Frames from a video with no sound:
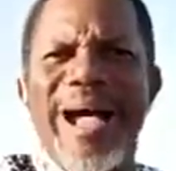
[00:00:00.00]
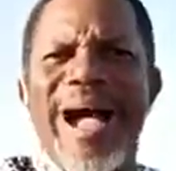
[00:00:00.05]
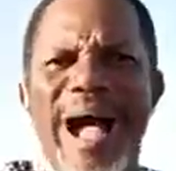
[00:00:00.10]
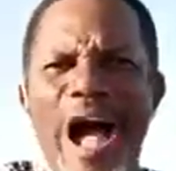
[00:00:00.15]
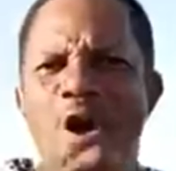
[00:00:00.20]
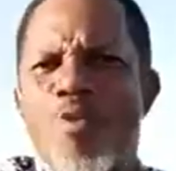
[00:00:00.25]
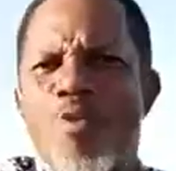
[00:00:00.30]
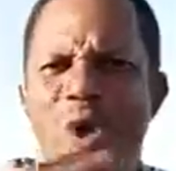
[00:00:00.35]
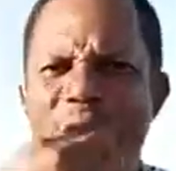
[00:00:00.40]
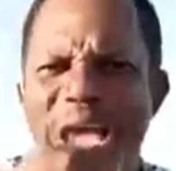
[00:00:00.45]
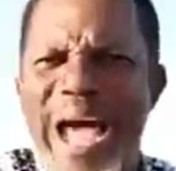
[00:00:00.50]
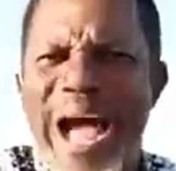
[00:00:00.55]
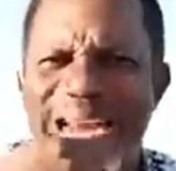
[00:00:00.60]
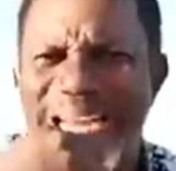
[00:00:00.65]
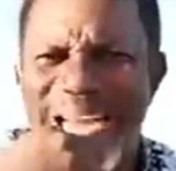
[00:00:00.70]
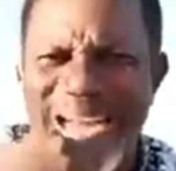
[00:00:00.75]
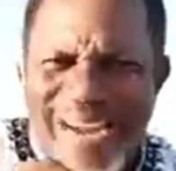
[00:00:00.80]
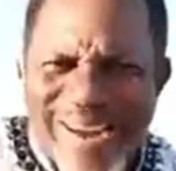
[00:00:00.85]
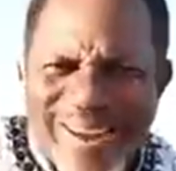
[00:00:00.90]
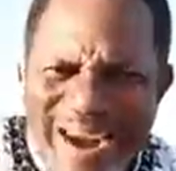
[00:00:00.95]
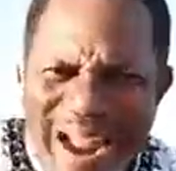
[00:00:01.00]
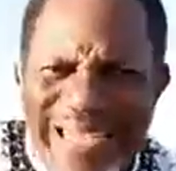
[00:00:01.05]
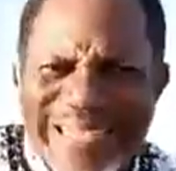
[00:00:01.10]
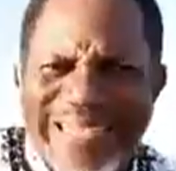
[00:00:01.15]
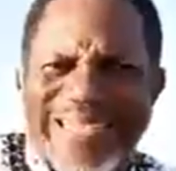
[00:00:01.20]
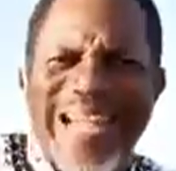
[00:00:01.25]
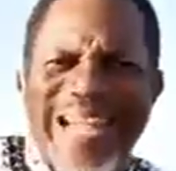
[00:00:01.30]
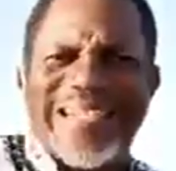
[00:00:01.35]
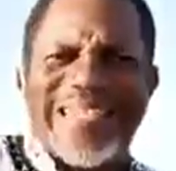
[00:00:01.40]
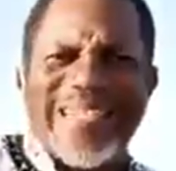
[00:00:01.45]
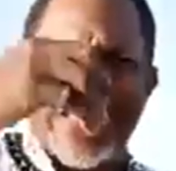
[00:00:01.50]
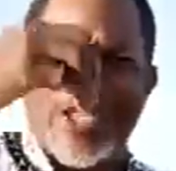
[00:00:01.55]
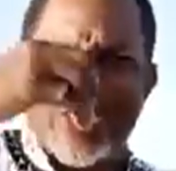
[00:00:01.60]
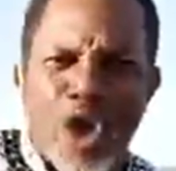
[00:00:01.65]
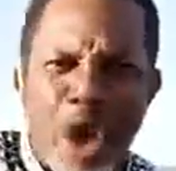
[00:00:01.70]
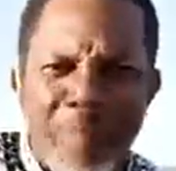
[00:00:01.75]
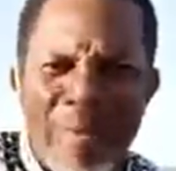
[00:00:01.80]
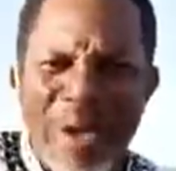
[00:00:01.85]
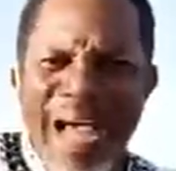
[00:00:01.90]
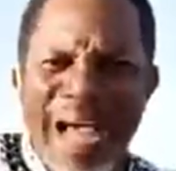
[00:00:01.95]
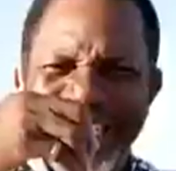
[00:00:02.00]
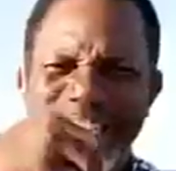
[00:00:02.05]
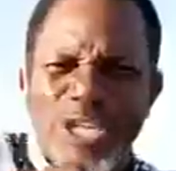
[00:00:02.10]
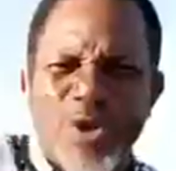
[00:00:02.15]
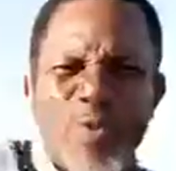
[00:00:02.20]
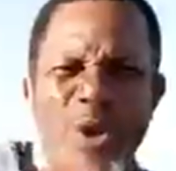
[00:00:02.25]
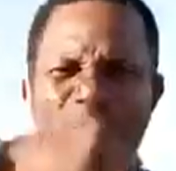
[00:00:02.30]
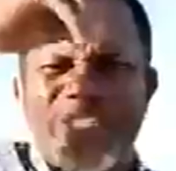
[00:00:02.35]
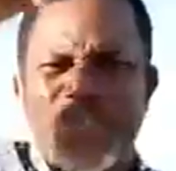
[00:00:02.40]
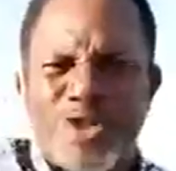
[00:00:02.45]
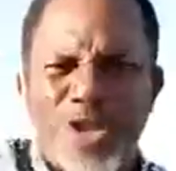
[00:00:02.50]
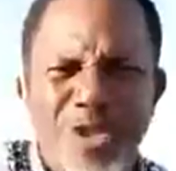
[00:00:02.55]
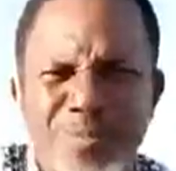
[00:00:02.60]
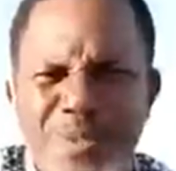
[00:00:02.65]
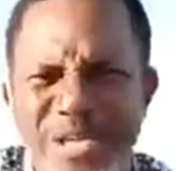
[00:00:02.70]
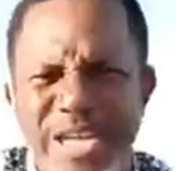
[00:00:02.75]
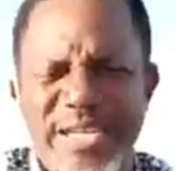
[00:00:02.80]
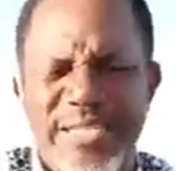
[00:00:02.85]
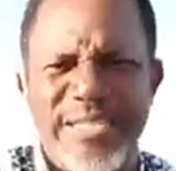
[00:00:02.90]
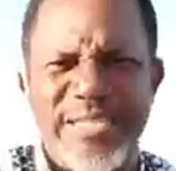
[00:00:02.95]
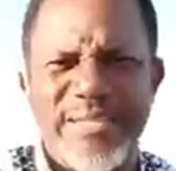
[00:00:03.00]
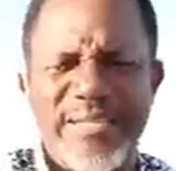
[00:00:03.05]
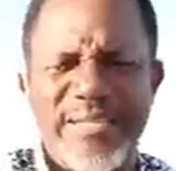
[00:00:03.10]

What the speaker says: and we are the Christ that is coming as we were scripted,